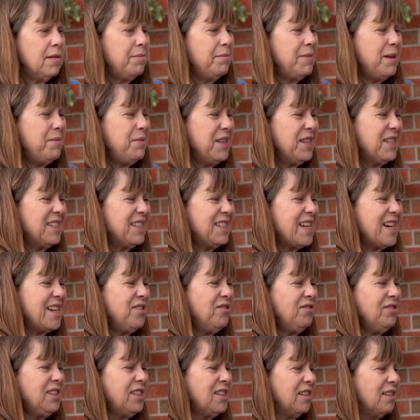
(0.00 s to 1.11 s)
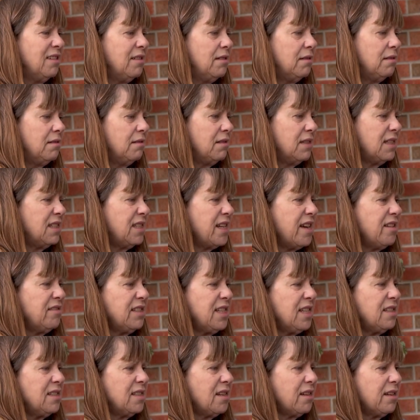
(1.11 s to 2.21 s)
Maybe the snails? The snails
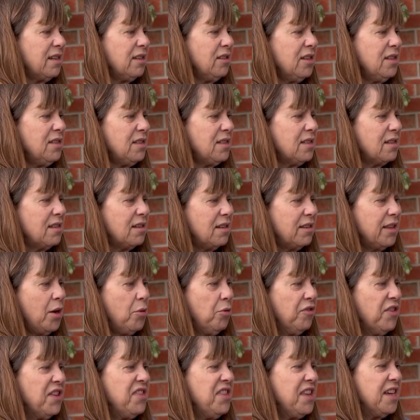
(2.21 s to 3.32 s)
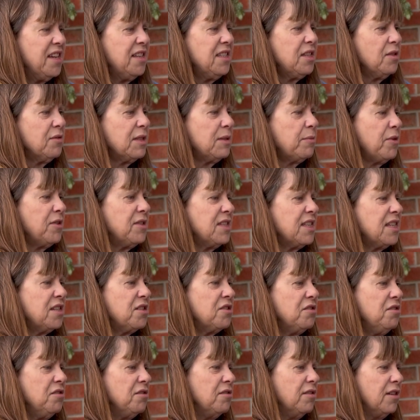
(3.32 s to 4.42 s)
eat succulents? They were in there, so I suppose they
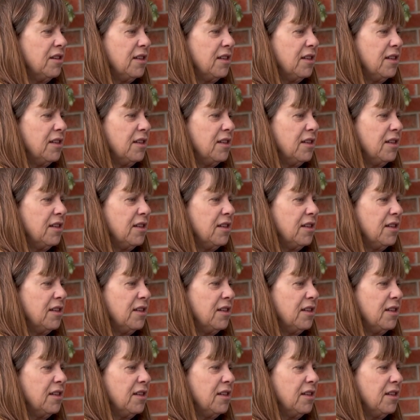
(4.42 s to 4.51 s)
do.